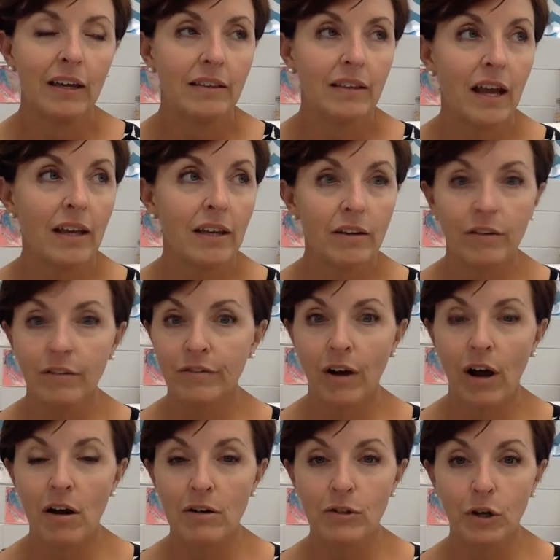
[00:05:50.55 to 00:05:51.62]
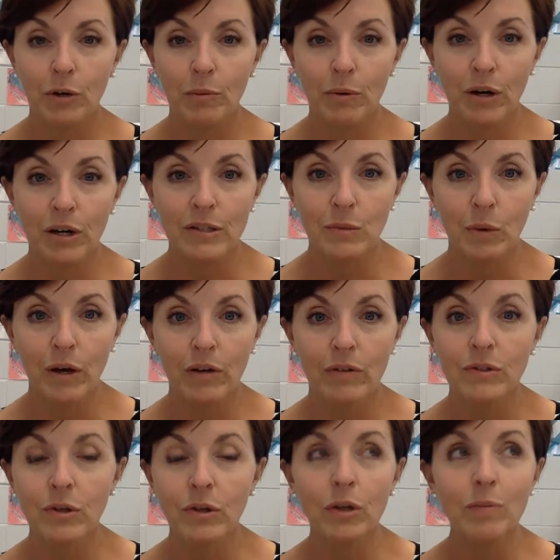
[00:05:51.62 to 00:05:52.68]
the end of October as well.
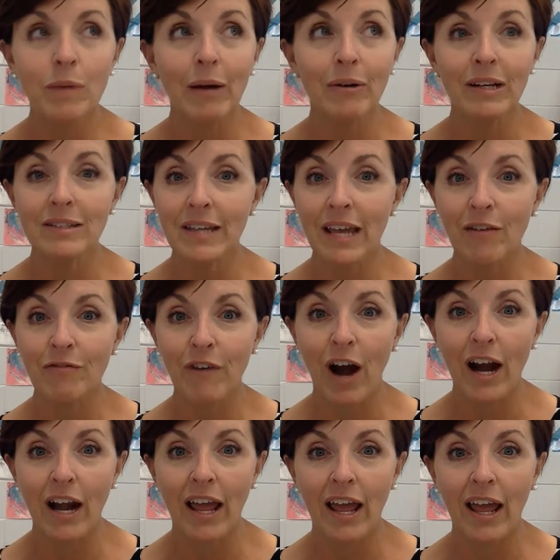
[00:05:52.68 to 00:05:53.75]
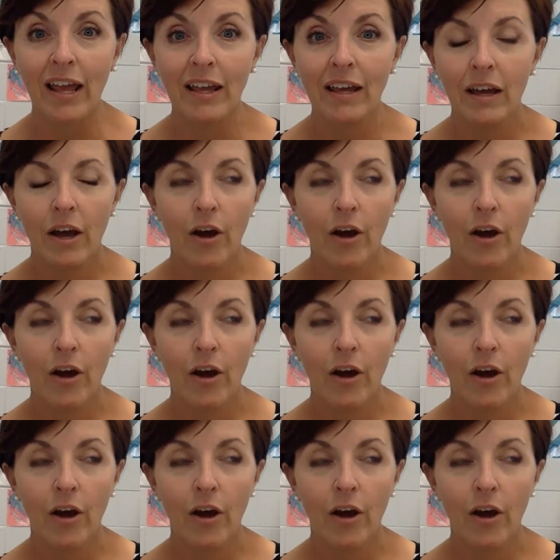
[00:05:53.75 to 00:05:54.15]
So you might want to take Friday.